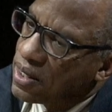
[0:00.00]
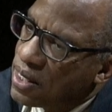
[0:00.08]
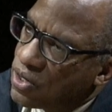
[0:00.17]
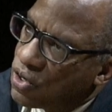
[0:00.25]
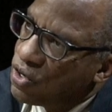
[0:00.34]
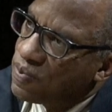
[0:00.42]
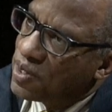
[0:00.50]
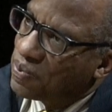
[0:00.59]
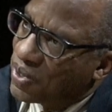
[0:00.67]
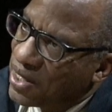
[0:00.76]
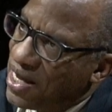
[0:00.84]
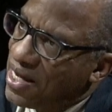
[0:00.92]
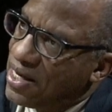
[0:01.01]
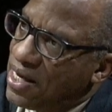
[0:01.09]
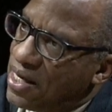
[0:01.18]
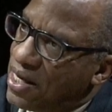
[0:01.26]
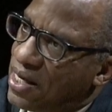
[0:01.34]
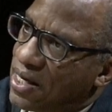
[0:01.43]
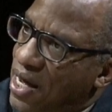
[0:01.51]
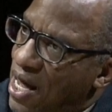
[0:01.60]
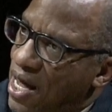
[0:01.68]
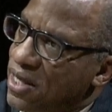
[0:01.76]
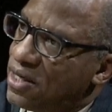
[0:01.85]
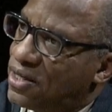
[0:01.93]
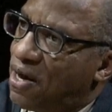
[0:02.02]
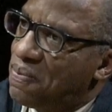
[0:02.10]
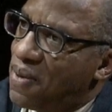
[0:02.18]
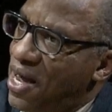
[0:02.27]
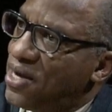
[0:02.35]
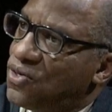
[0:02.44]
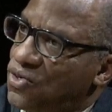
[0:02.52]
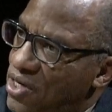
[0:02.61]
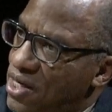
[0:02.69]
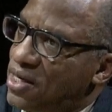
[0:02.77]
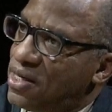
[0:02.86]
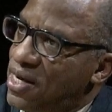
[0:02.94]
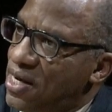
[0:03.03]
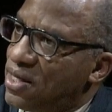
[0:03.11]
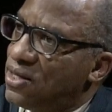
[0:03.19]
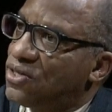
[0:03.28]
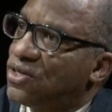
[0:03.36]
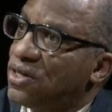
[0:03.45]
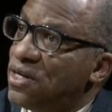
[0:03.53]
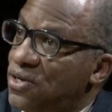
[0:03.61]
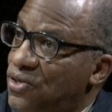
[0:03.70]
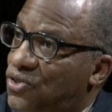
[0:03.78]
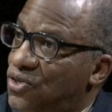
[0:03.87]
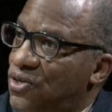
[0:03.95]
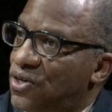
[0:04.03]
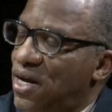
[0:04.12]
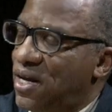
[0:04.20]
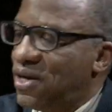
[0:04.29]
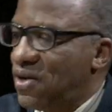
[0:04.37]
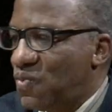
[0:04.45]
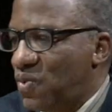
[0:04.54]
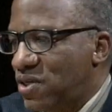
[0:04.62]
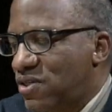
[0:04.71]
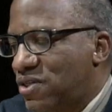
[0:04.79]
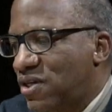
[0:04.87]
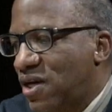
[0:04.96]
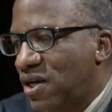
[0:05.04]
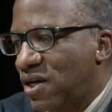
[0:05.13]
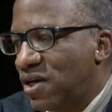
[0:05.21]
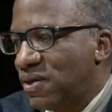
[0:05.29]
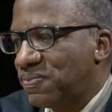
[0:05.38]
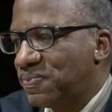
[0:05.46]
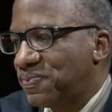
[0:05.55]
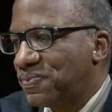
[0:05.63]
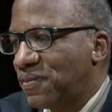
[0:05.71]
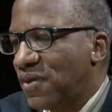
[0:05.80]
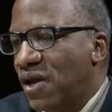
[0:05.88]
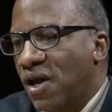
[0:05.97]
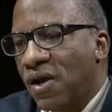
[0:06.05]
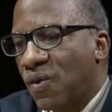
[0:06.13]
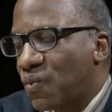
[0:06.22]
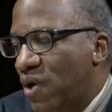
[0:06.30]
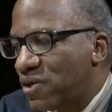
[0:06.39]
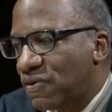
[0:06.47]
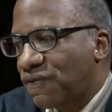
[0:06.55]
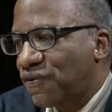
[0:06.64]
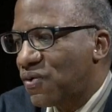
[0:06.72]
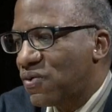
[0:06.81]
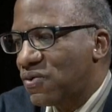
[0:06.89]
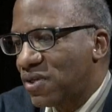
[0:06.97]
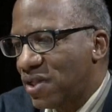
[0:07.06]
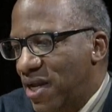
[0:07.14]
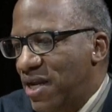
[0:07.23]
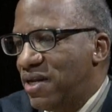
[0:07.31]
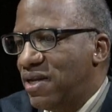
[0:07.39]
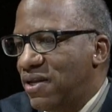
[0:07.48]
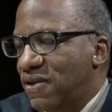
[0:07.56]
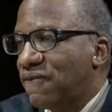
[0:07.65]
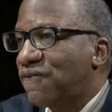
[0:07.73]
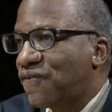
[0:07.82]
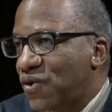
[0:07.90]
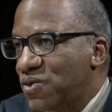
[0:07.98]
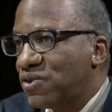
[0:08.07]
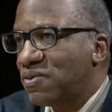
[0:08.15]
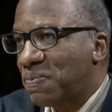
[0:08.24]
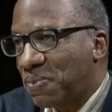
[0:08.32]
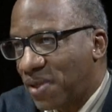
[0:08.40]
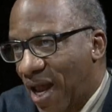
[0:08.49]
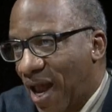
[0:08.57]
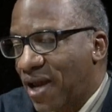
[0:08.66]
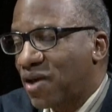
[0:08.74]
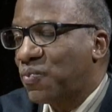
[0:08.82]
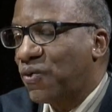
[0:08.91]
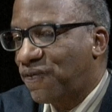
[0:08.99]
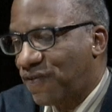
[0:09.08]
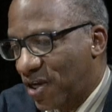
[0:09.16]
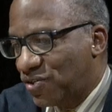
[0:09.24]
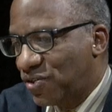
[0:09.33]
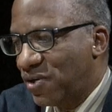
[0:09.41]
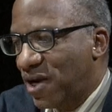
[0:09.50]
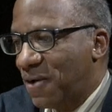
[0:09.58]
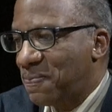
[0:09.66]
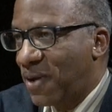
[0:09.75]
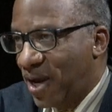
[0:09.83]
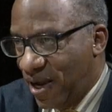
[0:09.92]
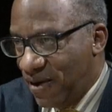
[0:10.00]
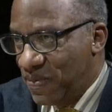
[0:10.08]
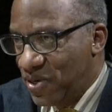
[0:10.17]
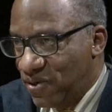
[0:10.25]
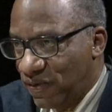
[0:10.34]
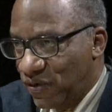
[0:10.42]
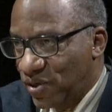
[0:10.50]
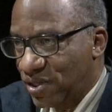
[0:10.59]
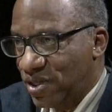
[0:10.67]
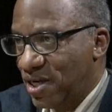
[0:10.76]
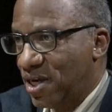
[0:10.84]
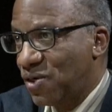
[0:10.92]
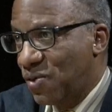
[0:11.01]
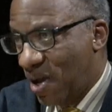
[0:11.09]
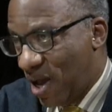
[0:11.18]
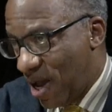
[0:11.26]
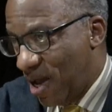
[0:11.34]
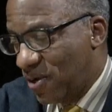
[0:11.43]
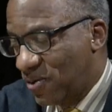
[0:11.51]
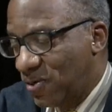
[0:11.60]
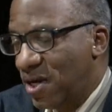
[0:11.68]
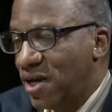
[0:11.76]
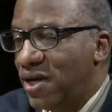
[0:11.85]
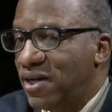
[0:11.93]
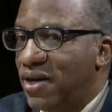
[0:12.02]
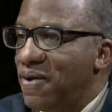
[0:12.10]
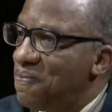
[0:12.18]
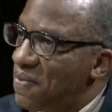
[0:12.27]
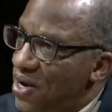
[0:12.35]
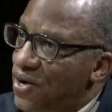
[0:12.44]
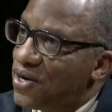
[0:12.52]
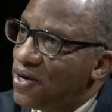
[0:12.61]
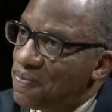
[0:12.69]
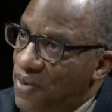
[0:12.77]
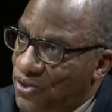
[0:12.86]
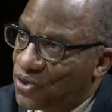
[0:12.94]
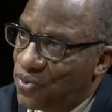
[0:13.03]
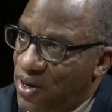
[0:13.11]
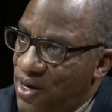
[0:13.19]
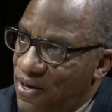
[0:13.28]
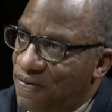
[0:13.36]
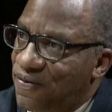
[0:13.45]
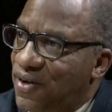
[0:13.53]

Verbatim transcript: in urban planning in college, I minored in English literature, and there was um, a wonderful lady, the first black professor at Miami University in Ohio, named Marian Musgrave,